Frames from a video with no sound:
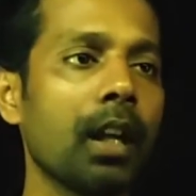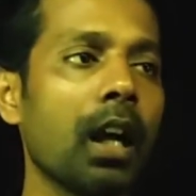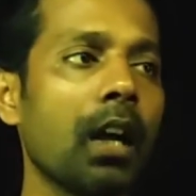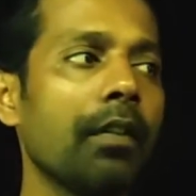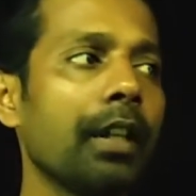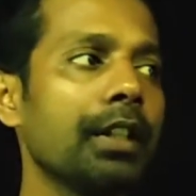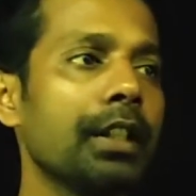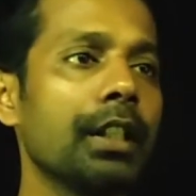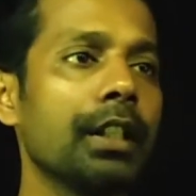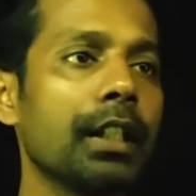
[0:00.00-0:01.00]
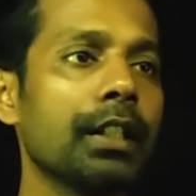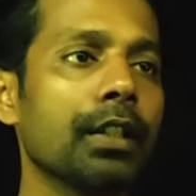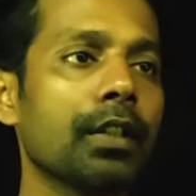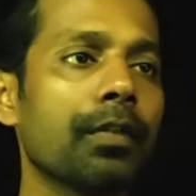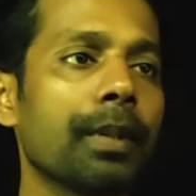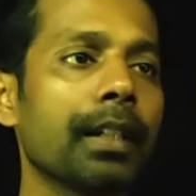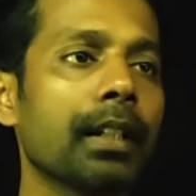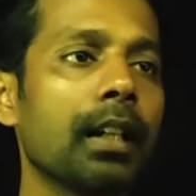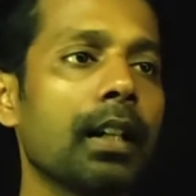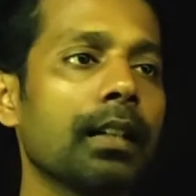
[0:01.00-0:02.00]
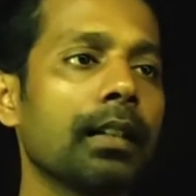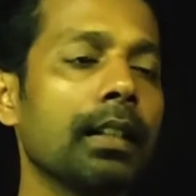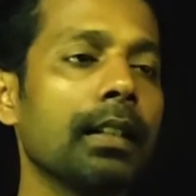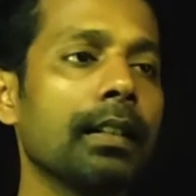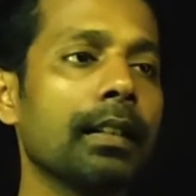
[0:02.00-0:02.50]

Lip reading: average intelligence of my class is